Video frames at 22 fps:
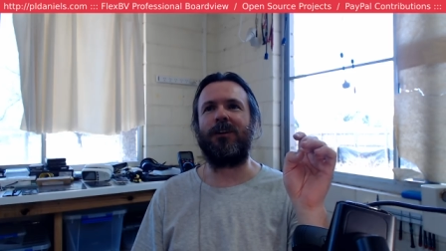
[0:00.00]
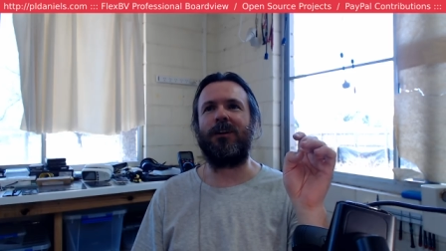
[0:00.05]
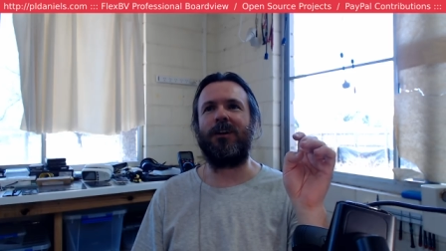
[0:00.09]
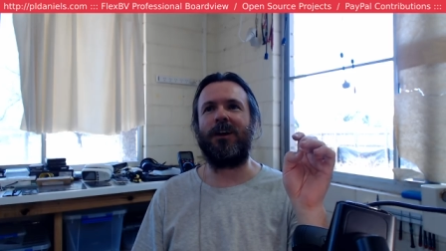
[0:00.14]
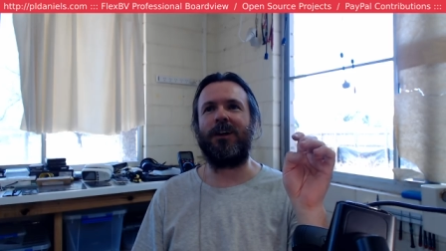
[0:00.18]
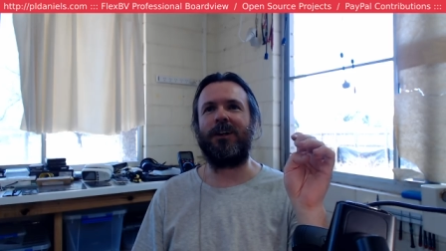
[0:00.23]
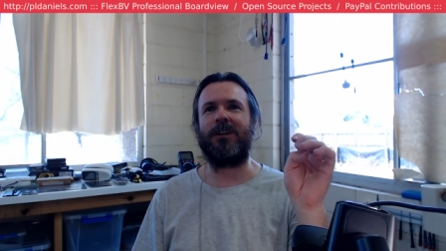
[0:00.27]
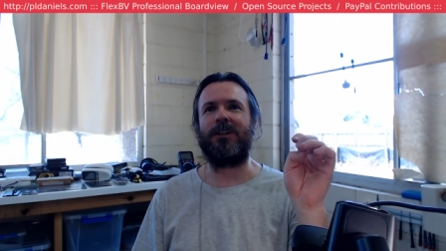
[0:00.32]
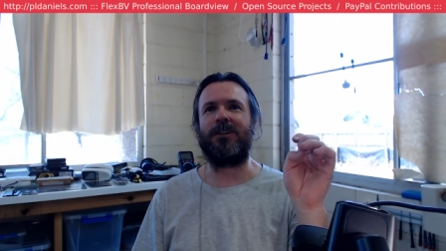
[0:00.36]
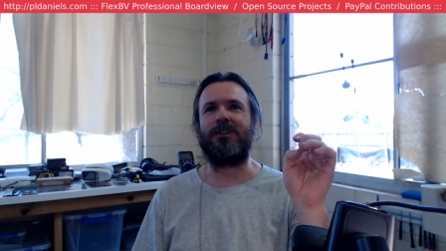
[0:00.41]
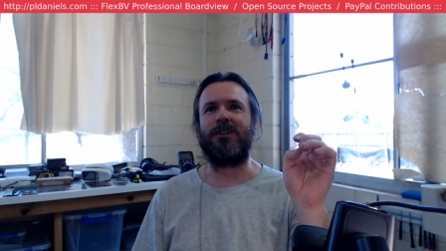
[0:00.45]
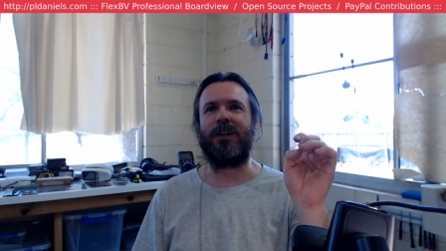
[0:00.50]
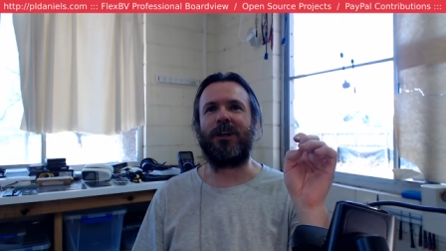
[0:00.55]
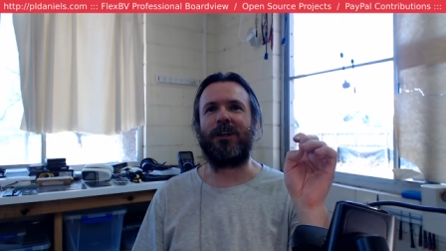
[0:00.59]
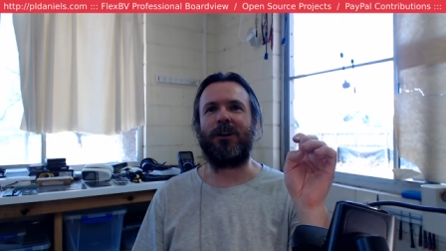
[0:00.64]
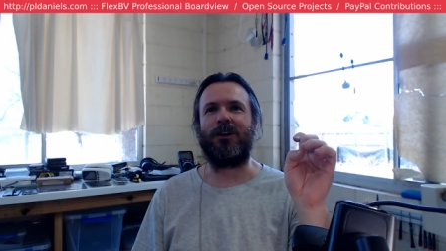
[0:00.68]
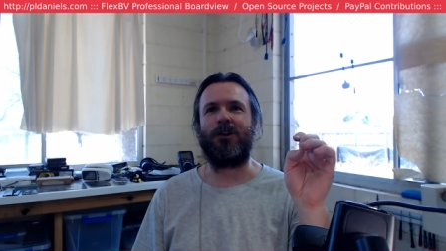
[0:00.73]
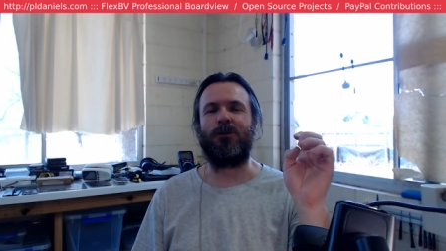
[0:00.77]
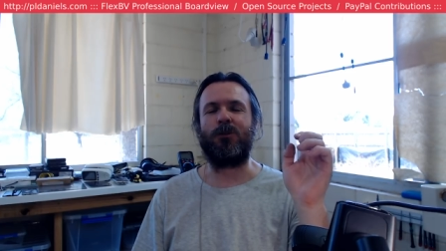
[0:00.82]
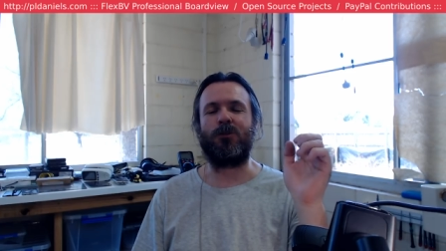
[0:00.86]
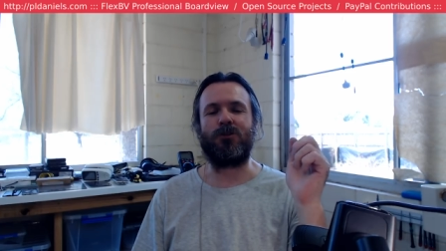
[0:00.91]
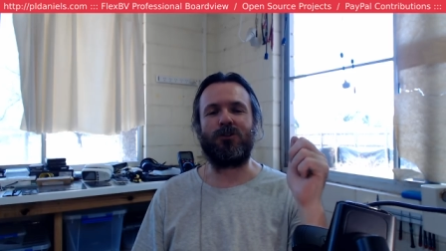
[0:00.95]
lightning jack.
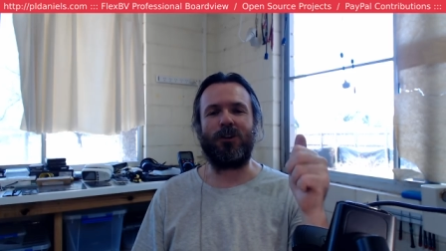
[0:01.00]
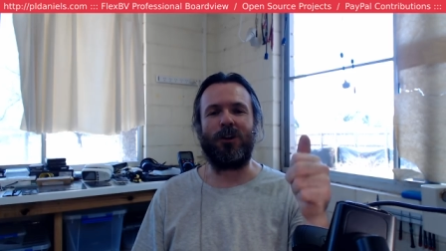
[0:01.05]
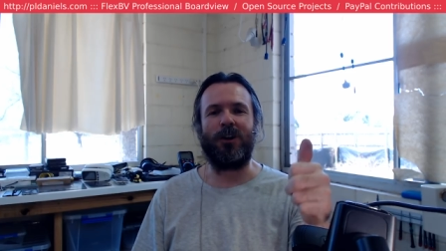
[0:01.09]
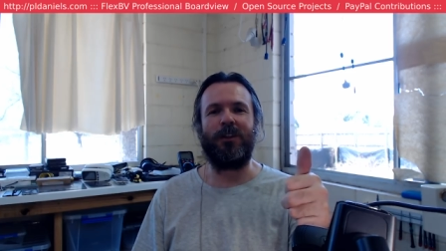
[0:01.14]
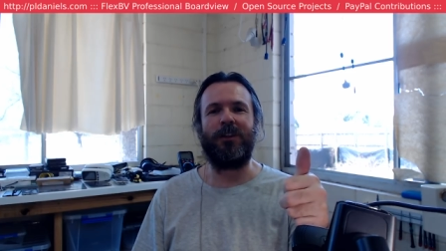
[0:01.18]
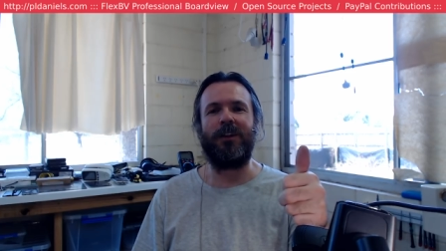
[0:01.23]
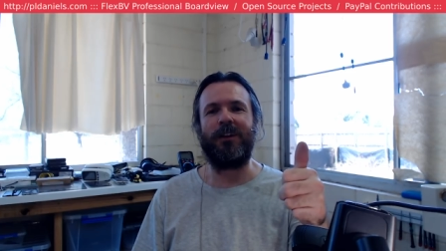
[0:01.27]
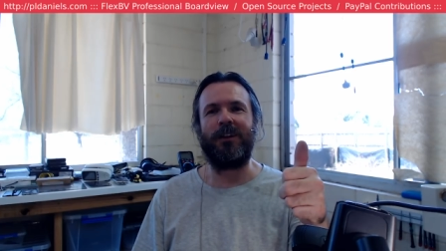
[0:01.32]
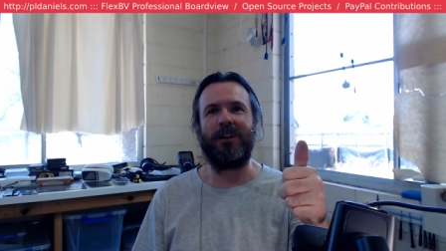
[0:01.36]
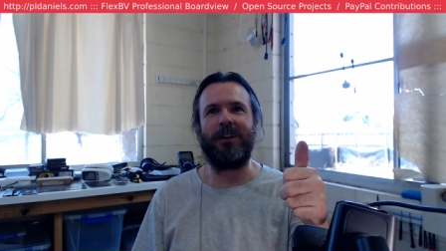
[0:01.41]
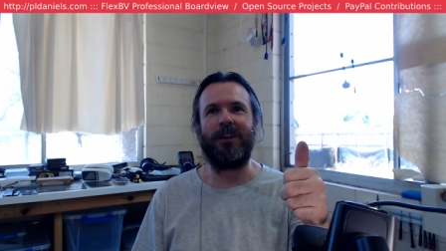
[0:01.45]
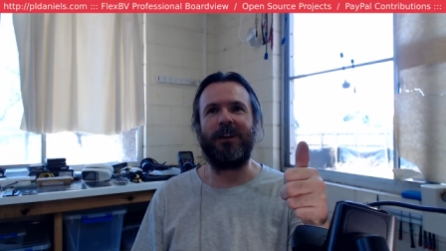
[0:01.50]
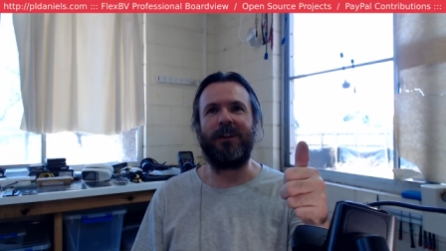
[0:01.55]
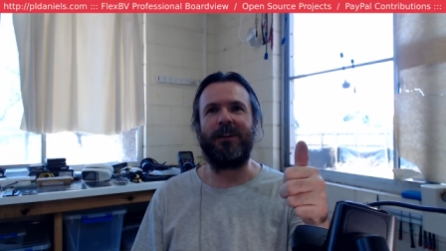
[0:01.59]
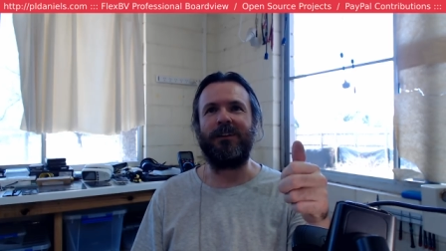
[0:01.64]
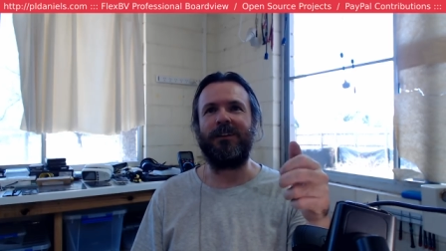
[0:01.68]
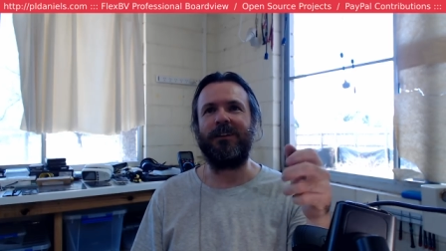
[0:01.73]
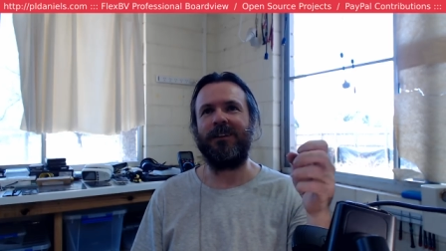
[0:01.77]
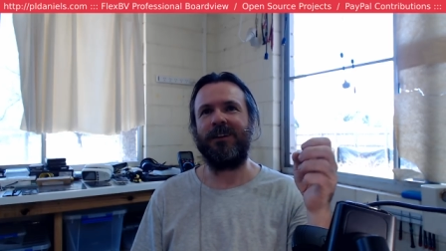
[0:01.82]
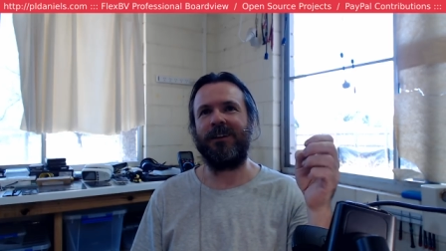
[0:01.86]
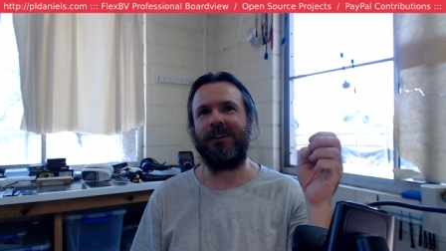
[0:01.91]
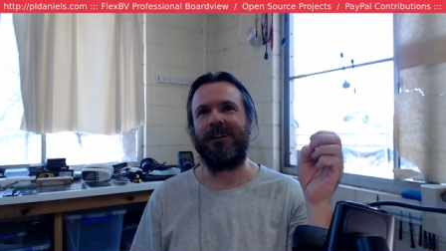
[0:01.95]
I will try that again.
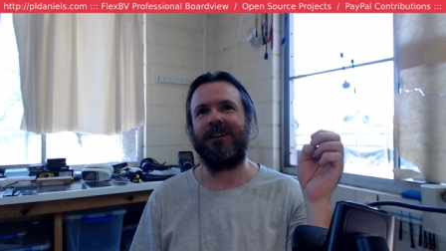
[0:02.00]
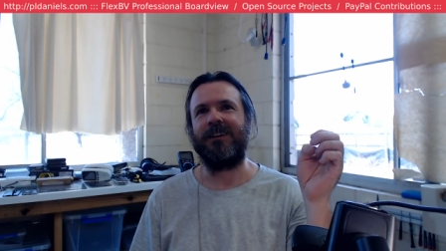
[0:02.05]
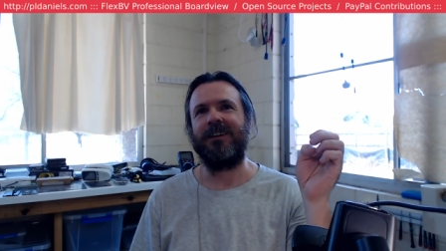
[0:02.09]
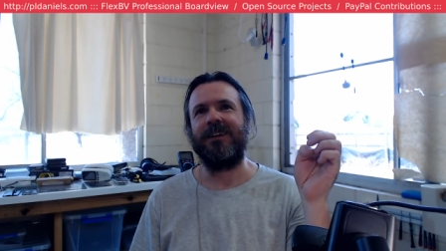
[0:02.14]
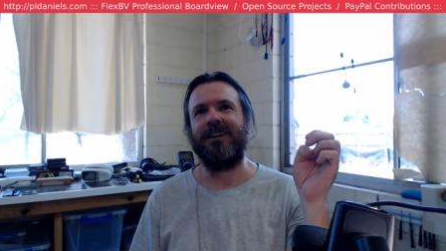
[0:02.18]
Huh.